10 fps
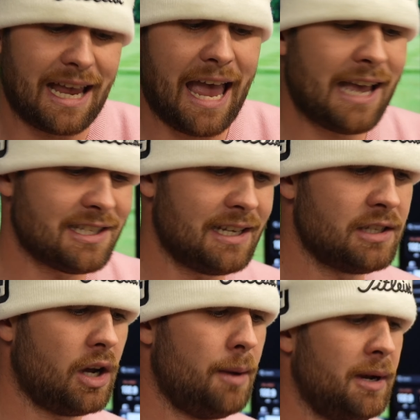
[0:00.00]
S's,
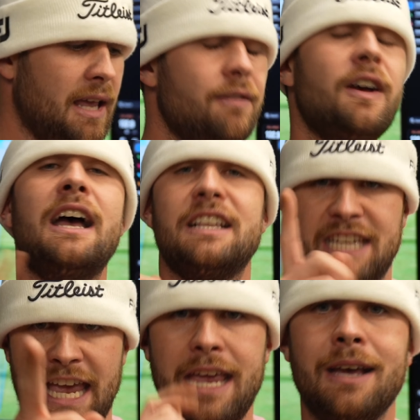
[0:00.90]
I believe.
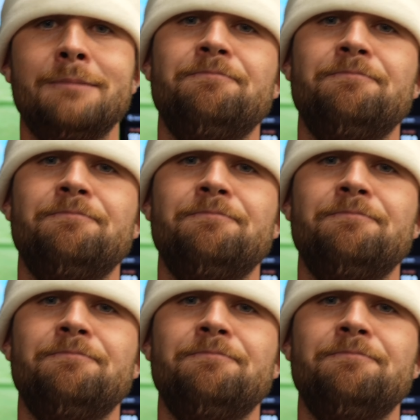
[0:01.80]
T.